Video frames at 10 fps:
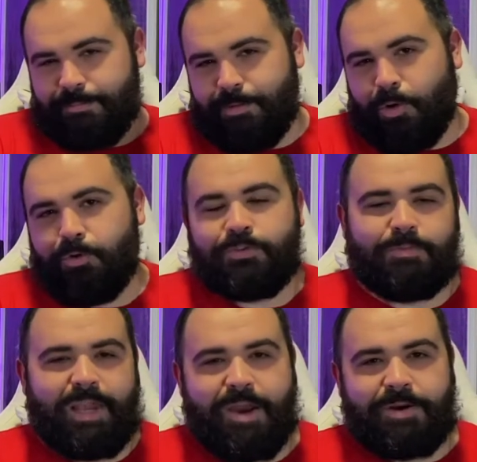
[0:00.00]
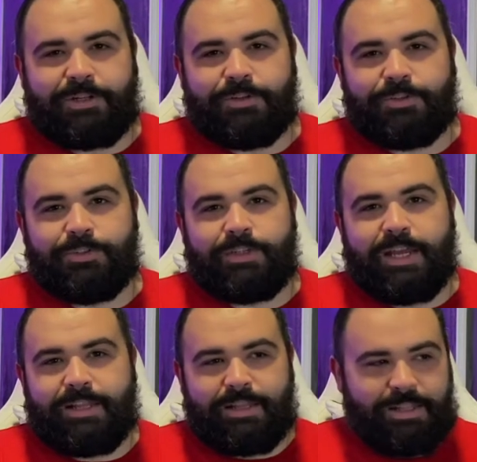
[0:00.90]
wholesome characters
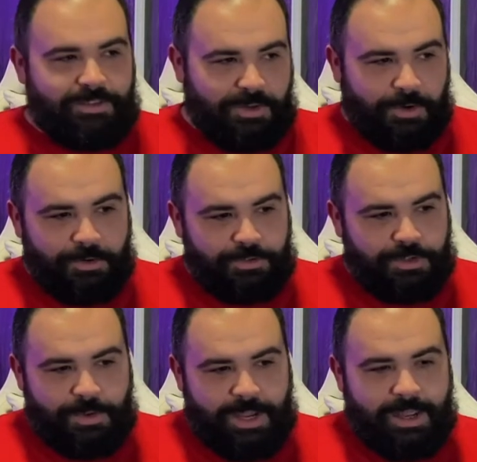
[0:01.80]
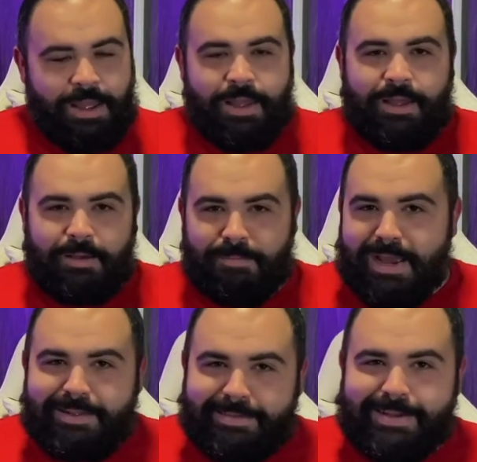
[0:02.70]
and these girls doing
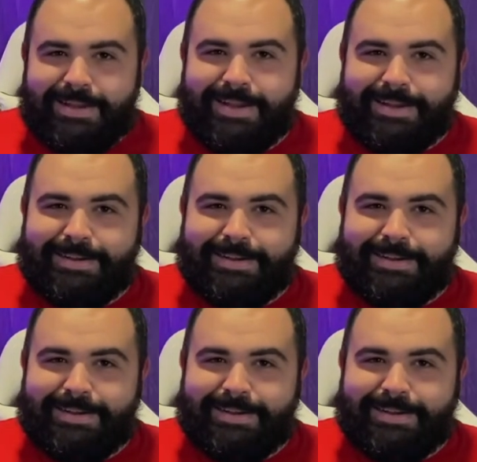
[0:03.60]
amazing